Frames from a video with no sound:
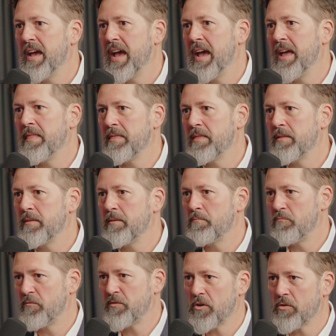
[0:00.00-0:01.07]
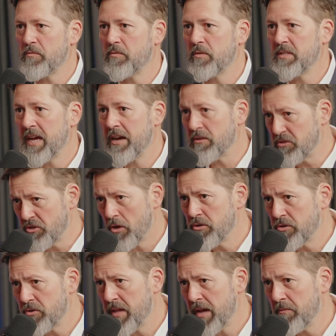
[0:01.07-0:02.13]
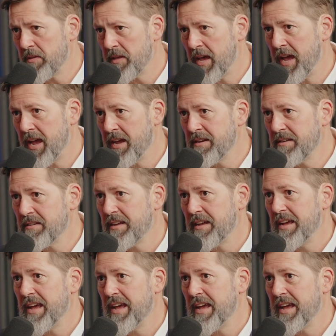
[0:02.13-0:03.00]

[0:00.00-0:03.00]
and the photographer would say, oh, don't do that with your hand.